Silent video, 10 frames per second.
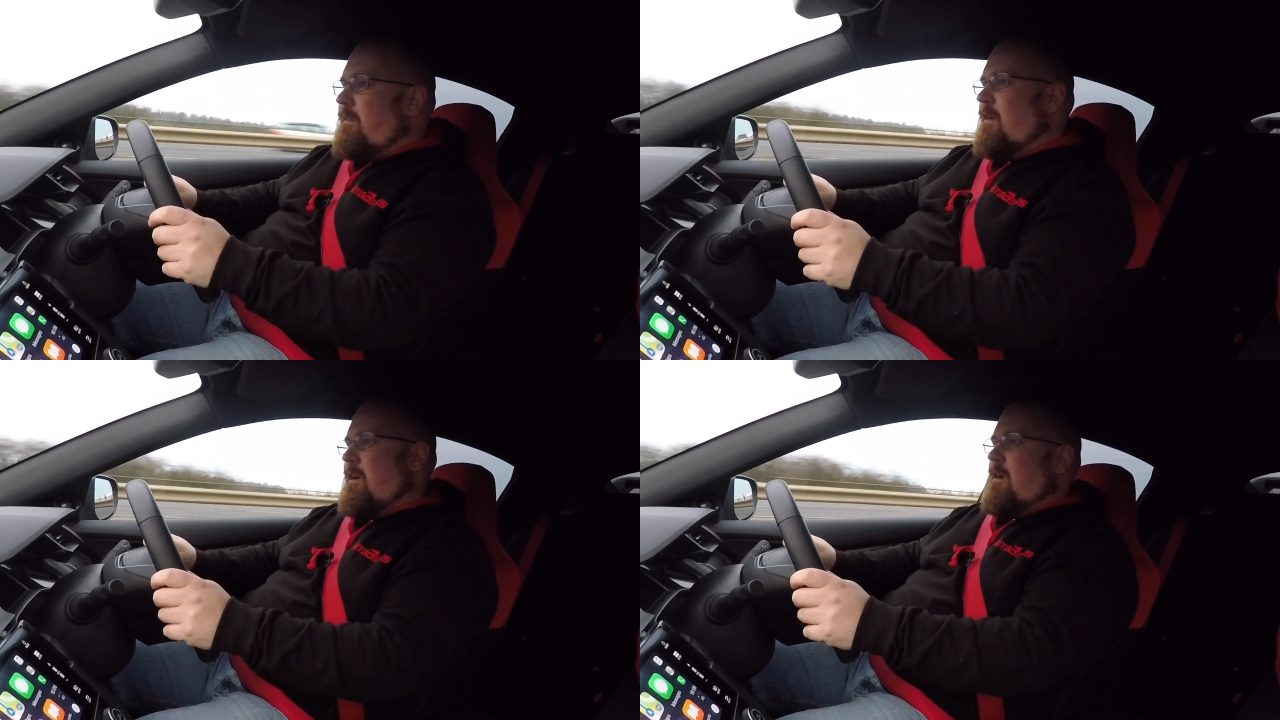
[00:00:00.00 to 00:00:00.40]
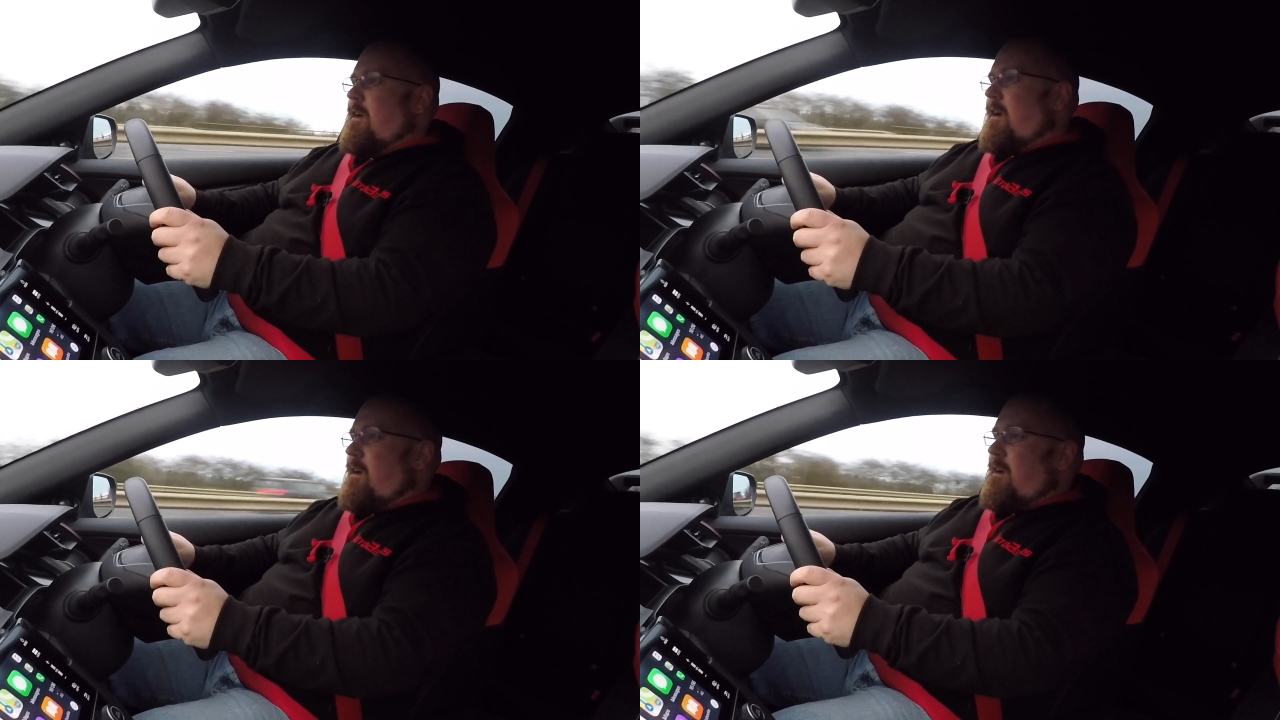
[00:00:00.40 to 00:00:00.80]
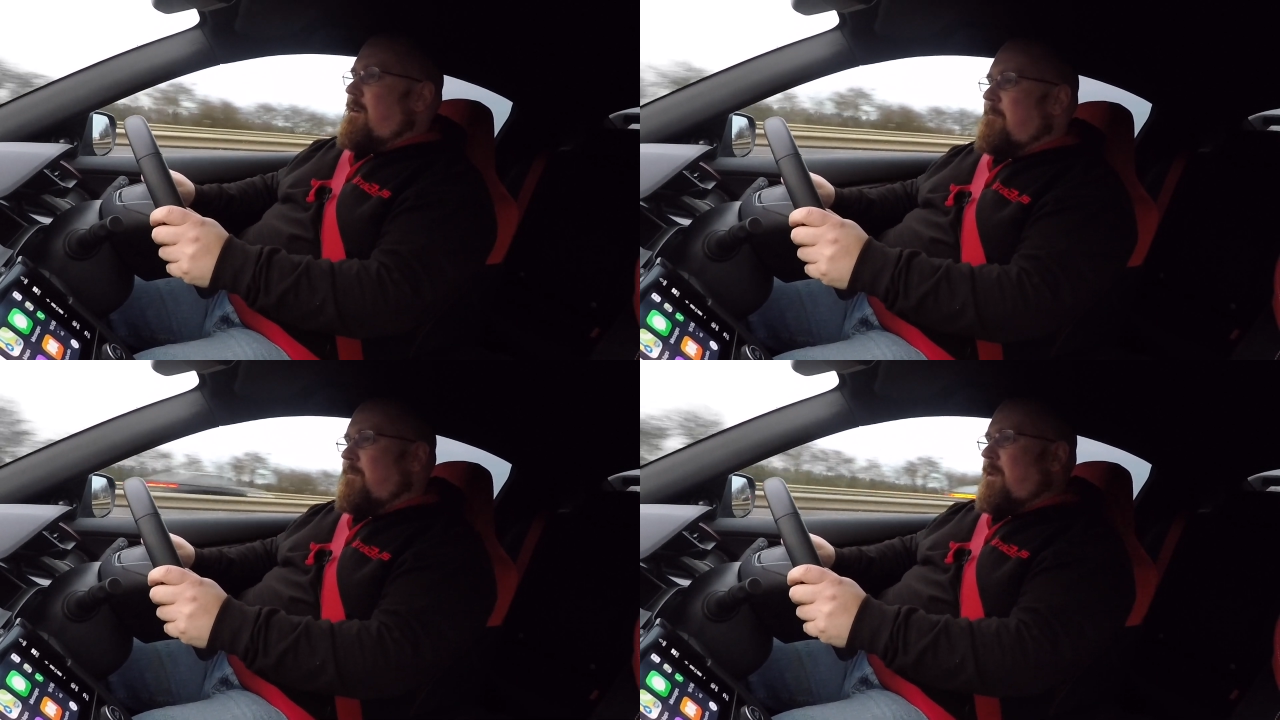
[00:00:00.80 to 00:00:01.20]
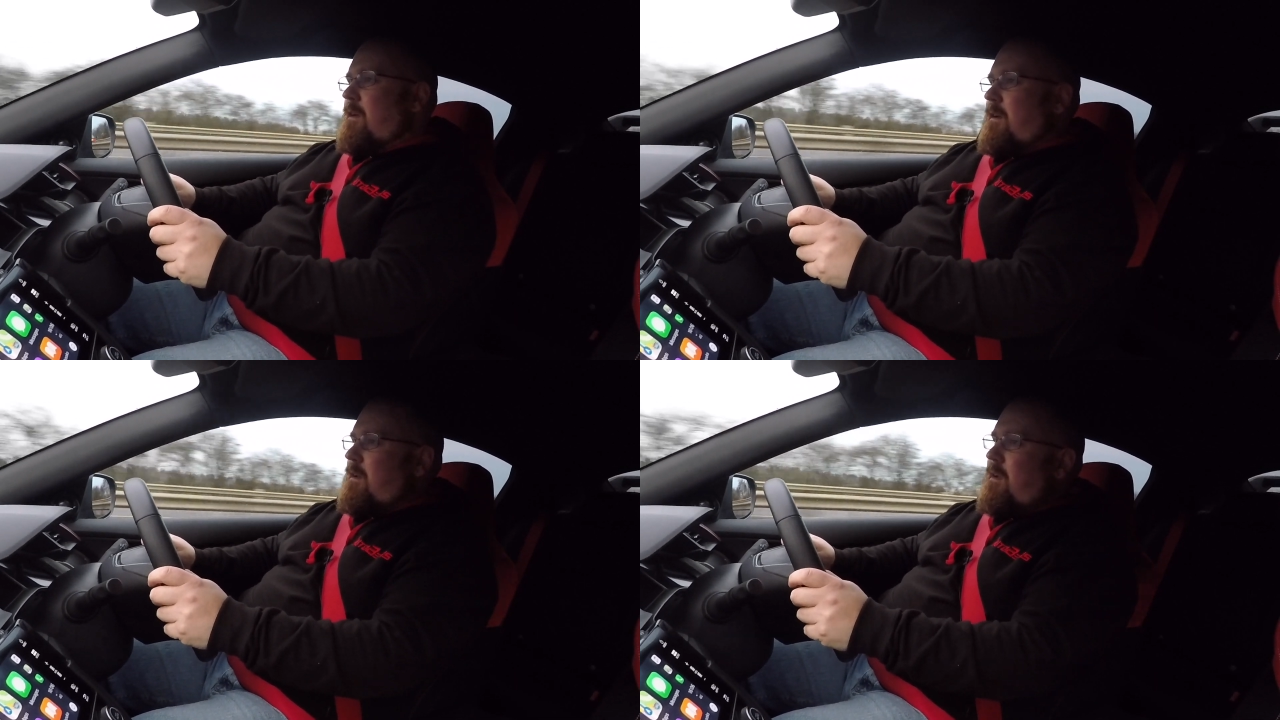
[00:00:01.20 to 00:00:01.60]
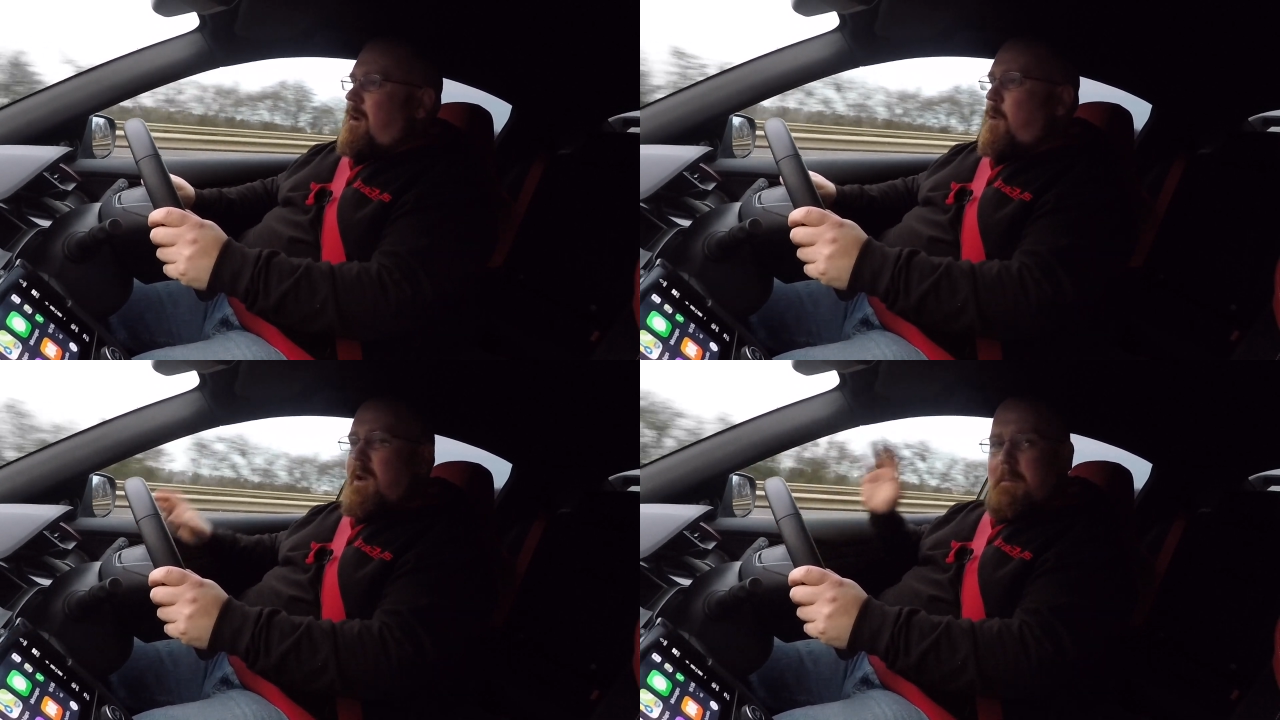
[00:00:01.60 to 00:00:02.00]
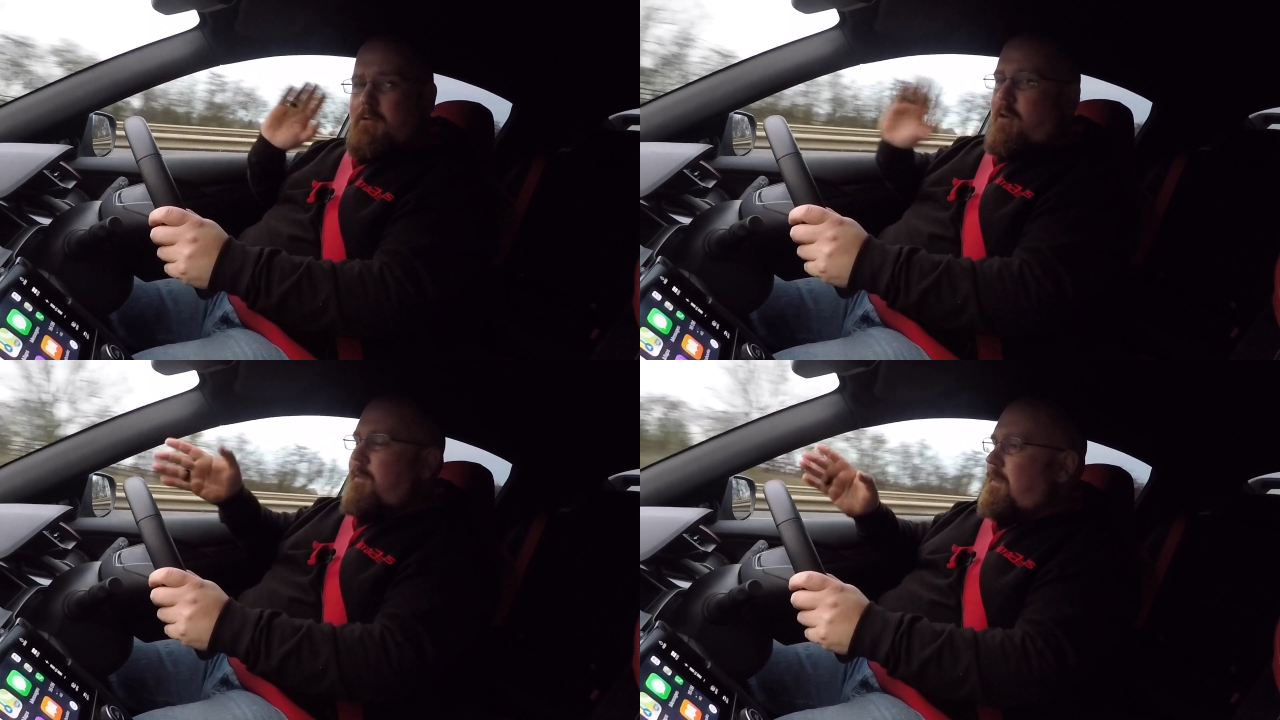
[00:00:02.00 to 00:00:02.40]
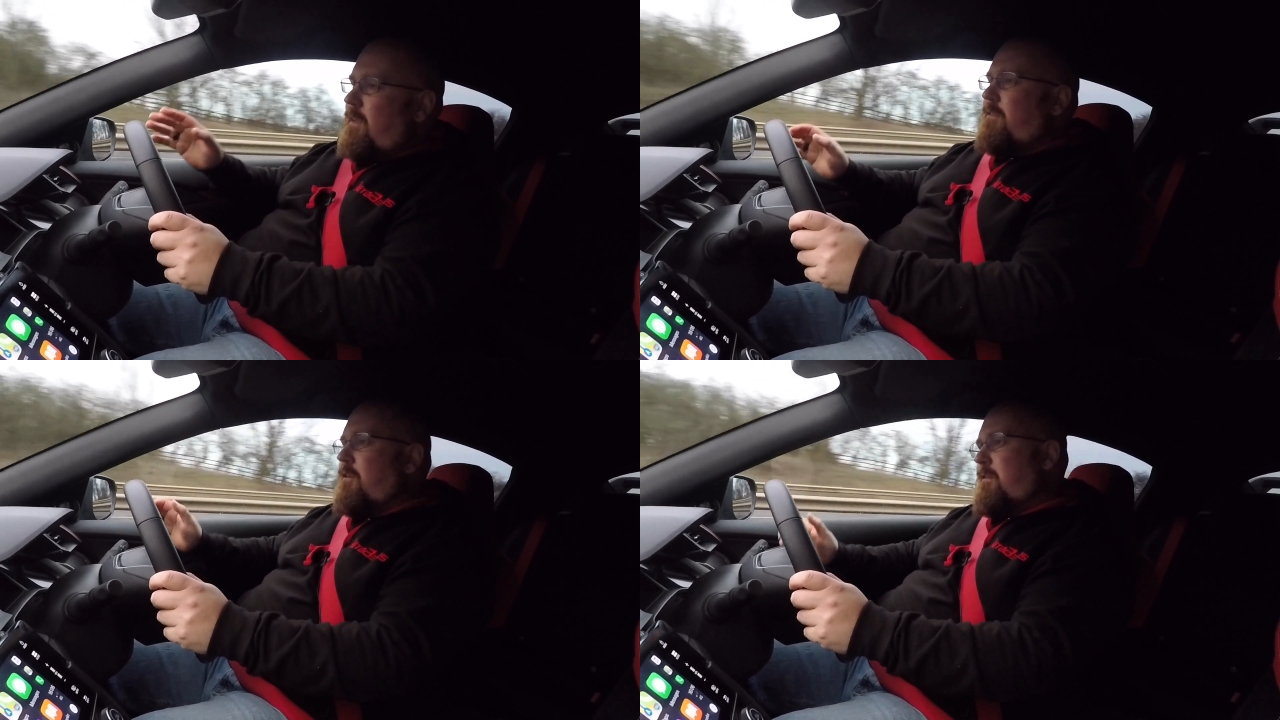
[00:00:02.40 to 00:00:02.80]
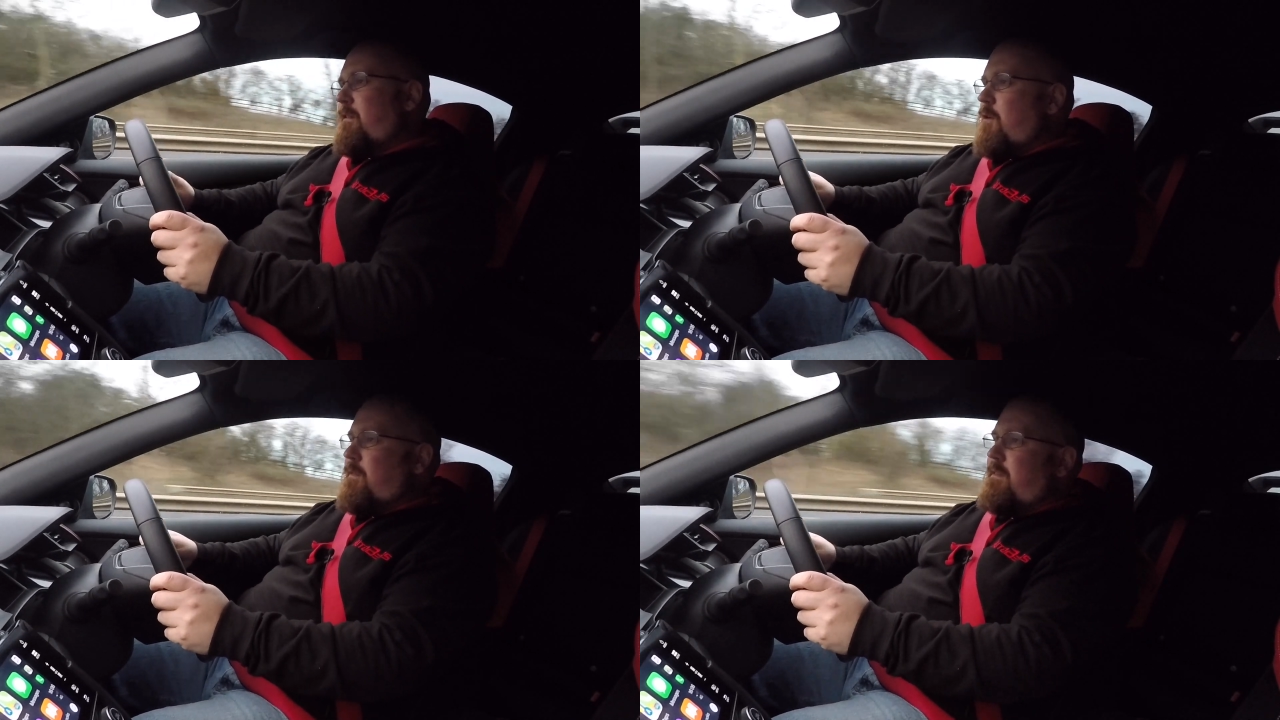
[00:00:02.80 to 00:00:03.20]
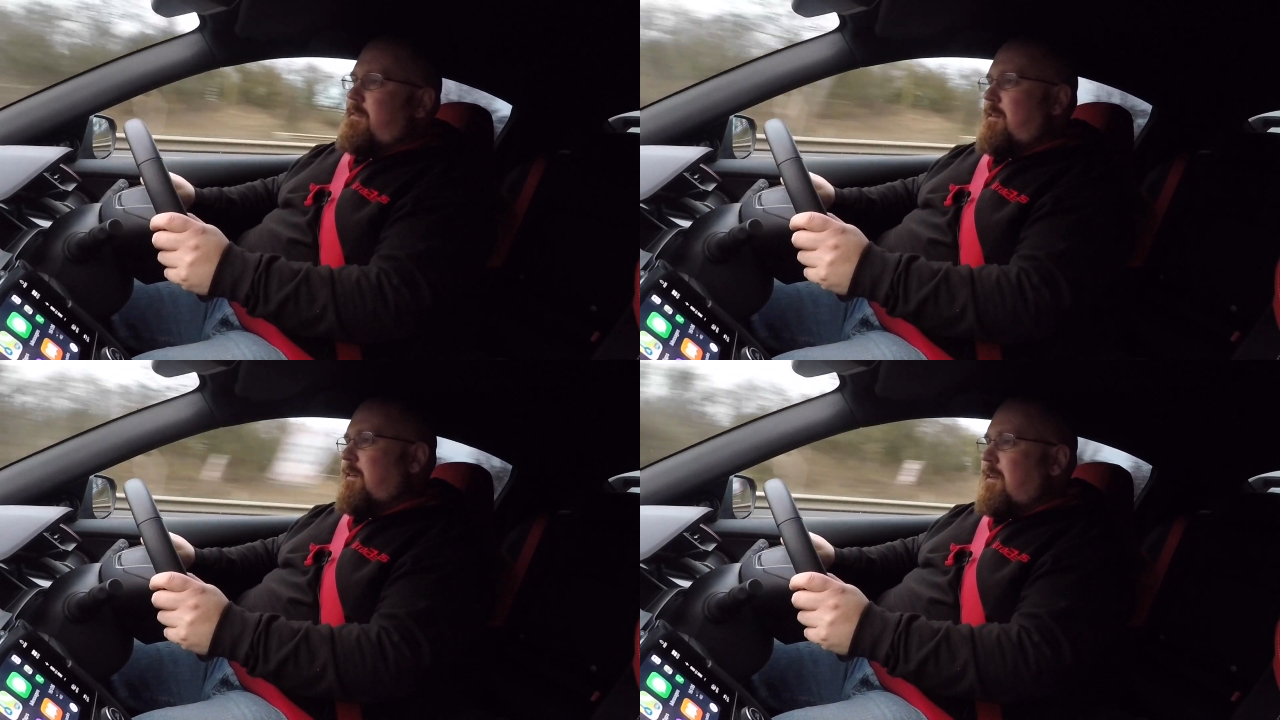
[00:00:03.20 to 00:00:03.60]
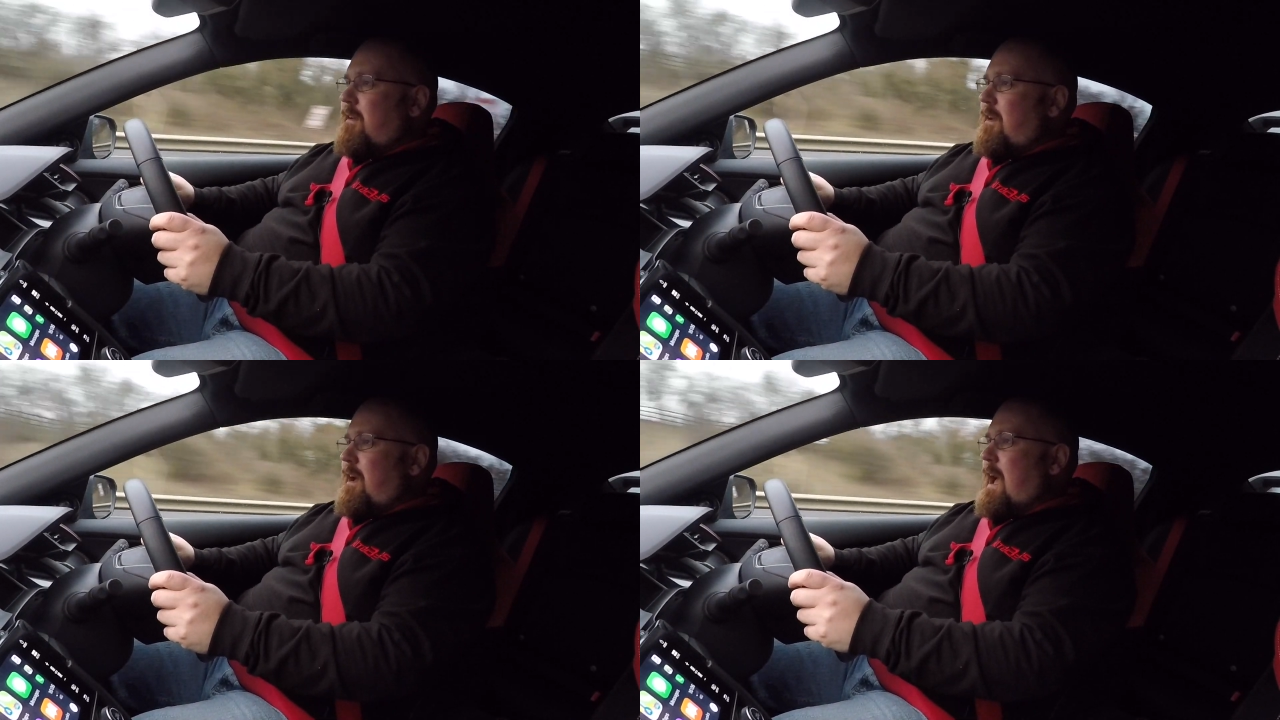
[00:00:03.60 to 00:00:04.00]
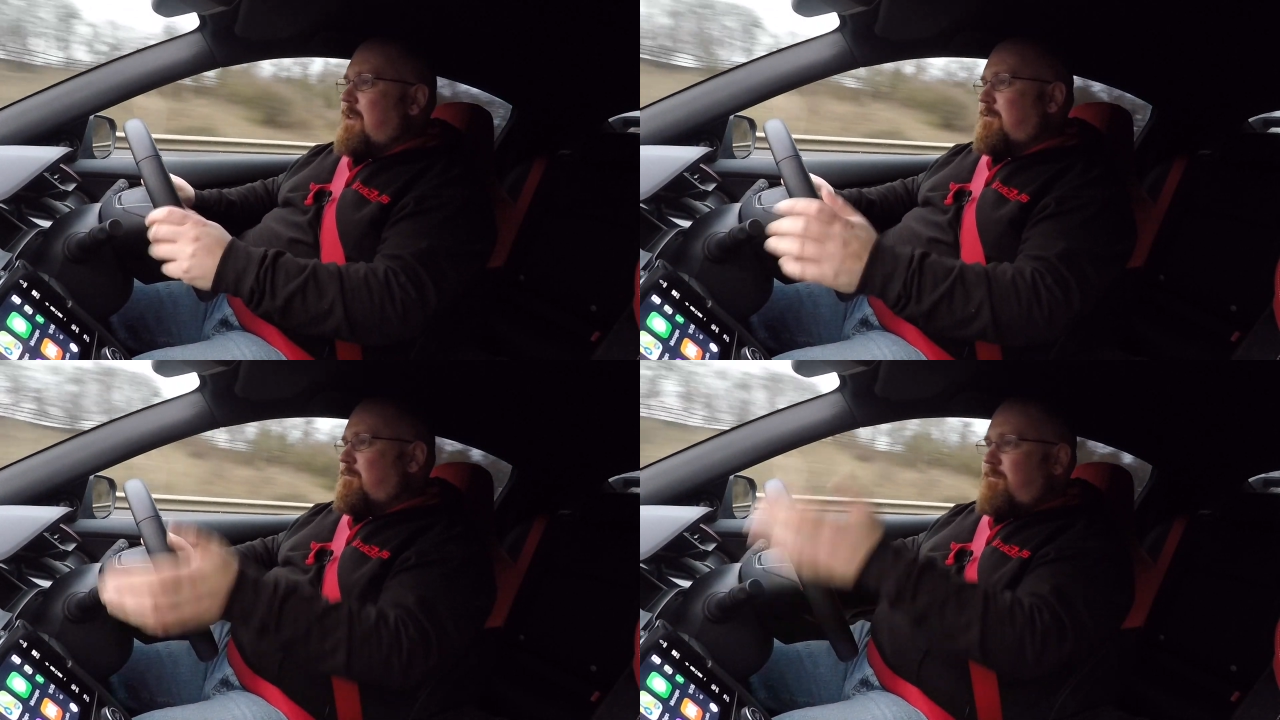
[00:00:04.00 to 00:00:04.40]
I want to be driving this on Silverstone and